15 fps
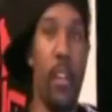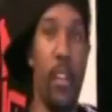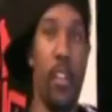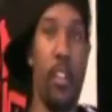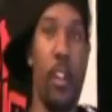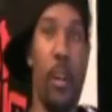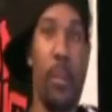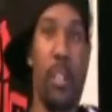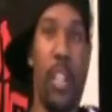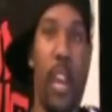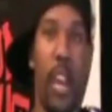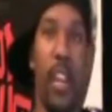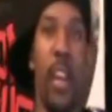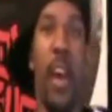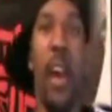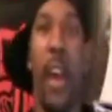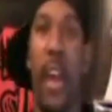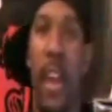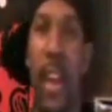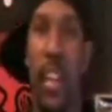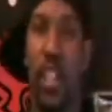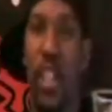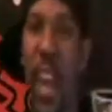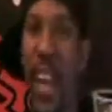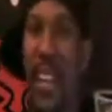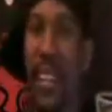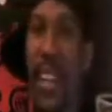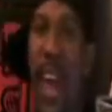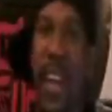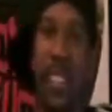You know what I'm saying? And Jak and
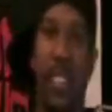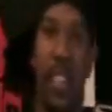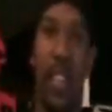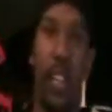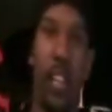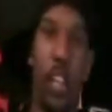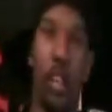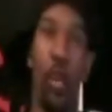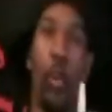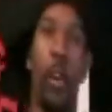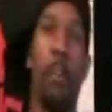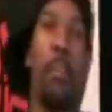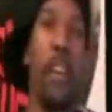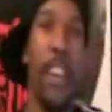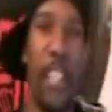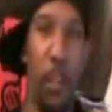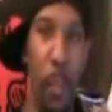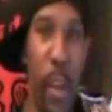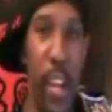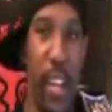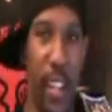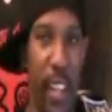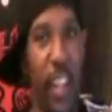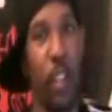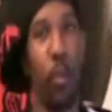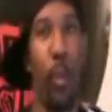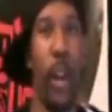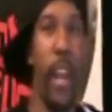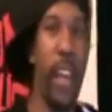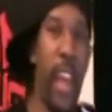Daxter is on the PSP, the latest one
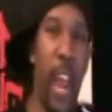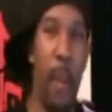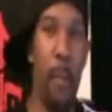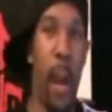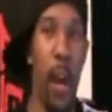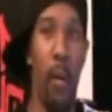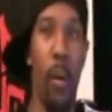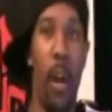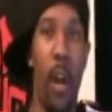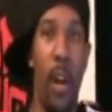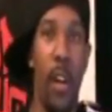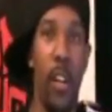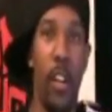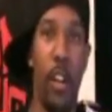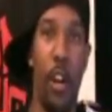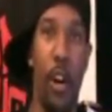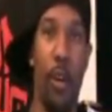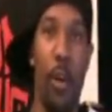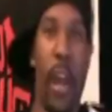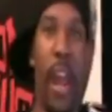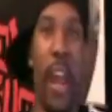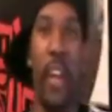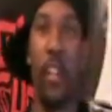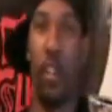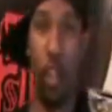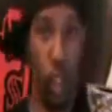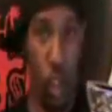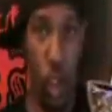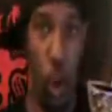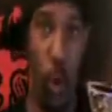that came out. You know, and
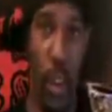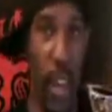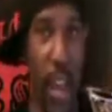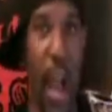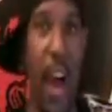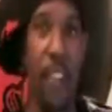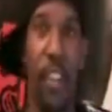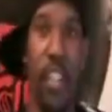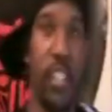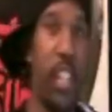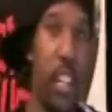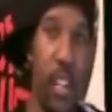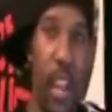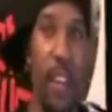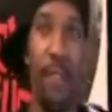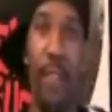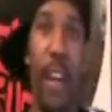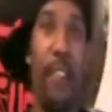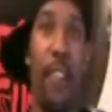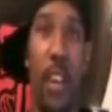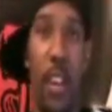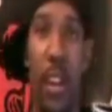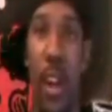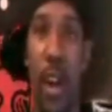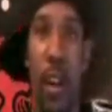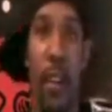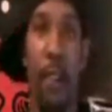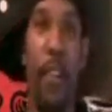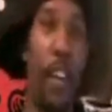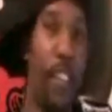Sony, obviously, they're very,
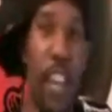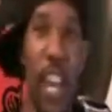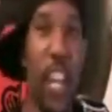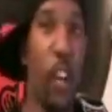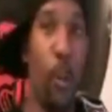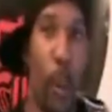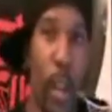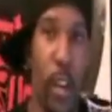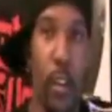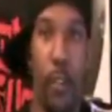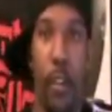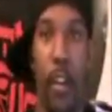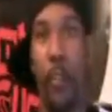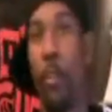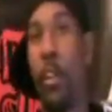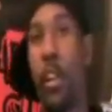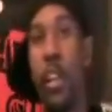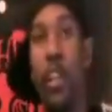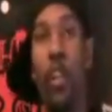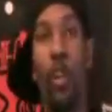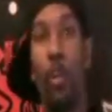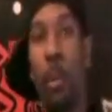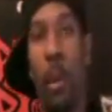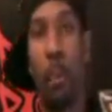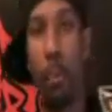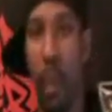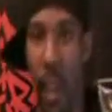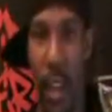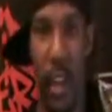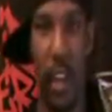very innovative. If you look at Little Big
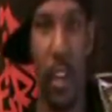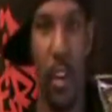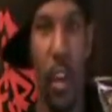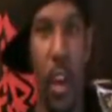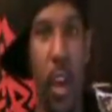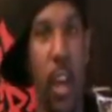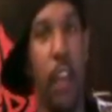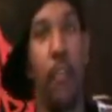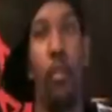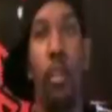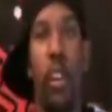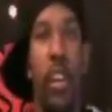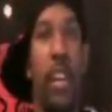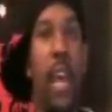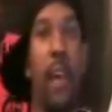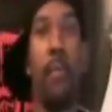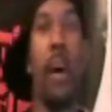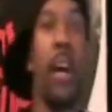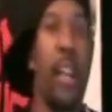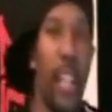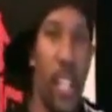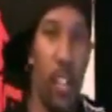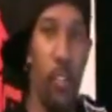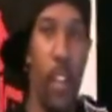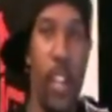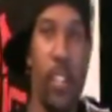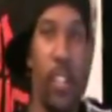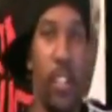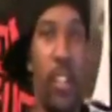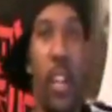Planet, if you're looking at My Nation
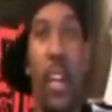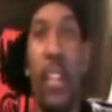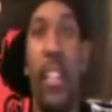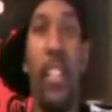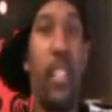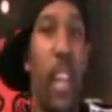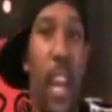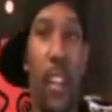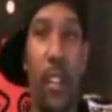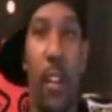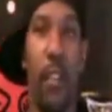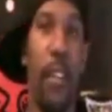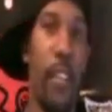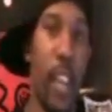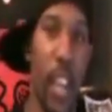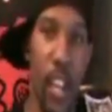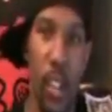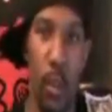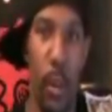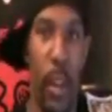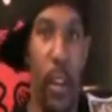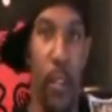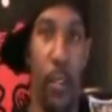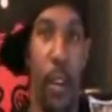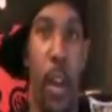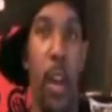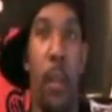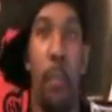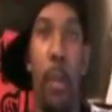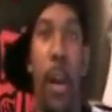Races, these games are very innovative.
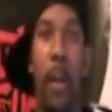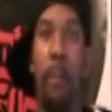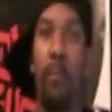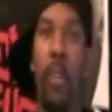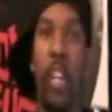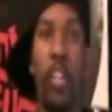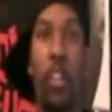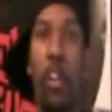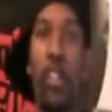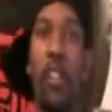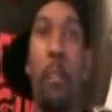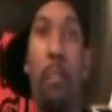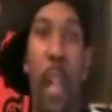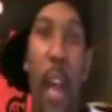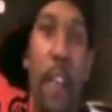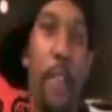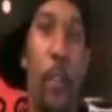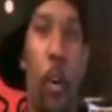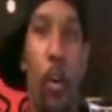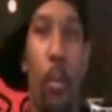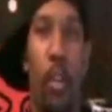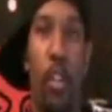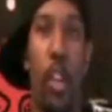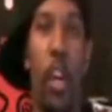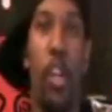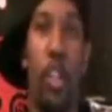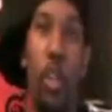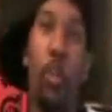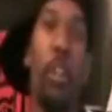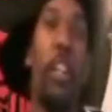But in terms of platformers,
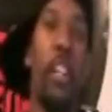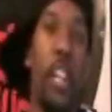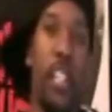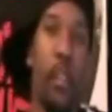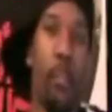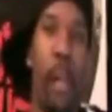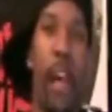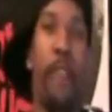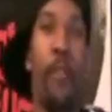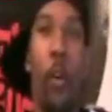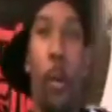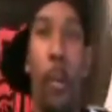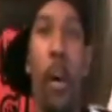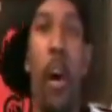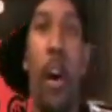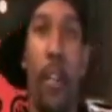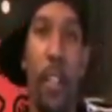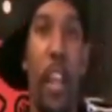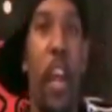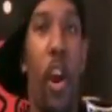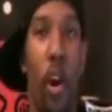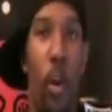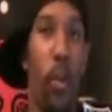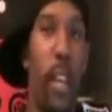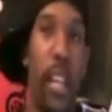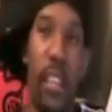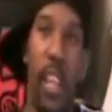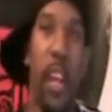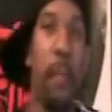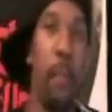Sony needs a platformer of their own that
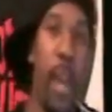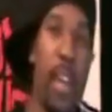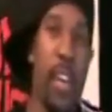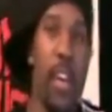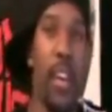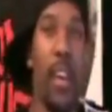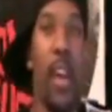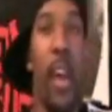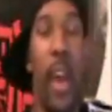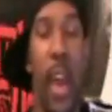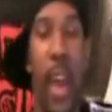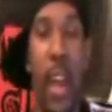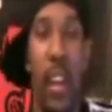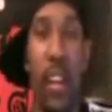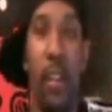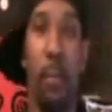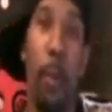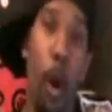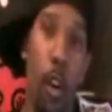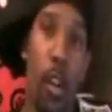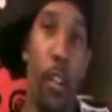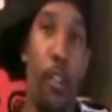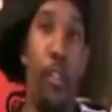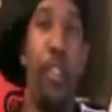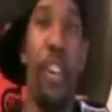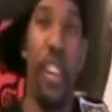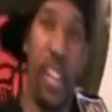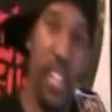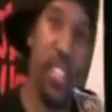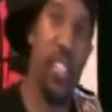they're making. And Mark Of Kri
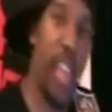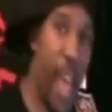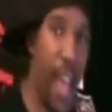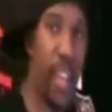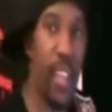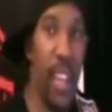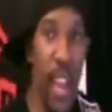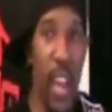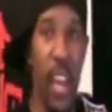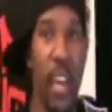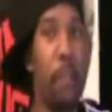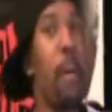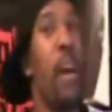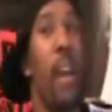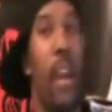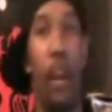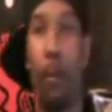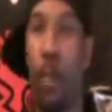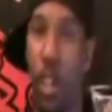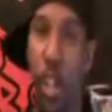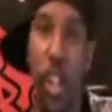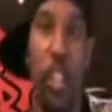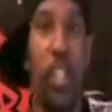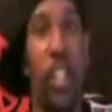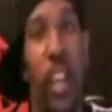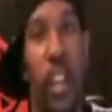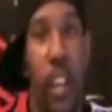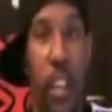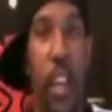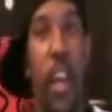is that game, and we should see it
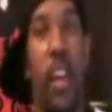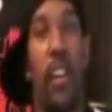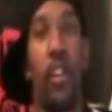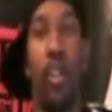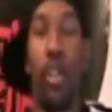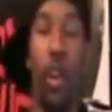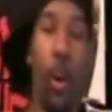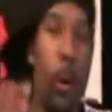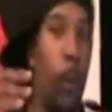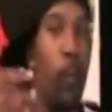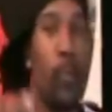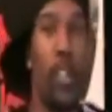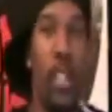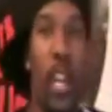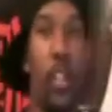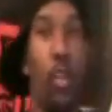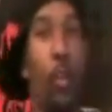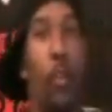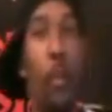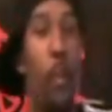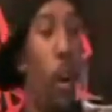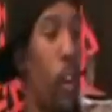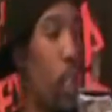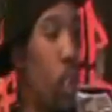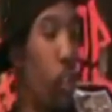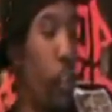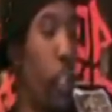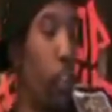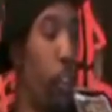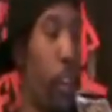again. So stay tuned for Mark Of Kri
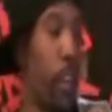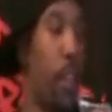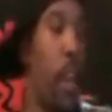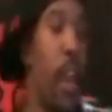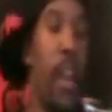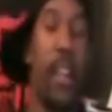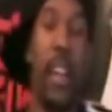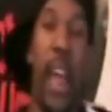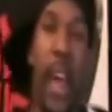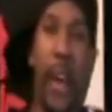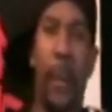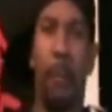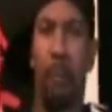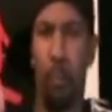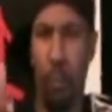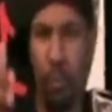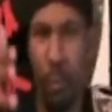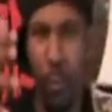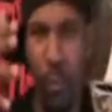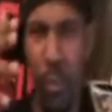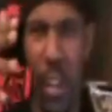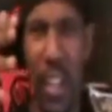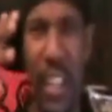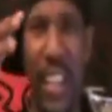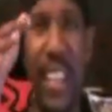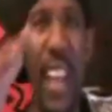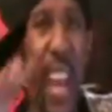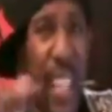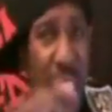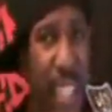3. Now, the
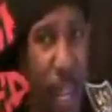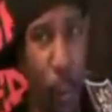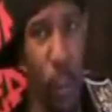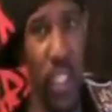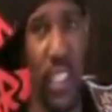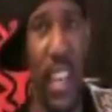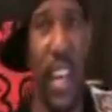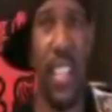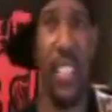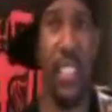next thing I want to say is this.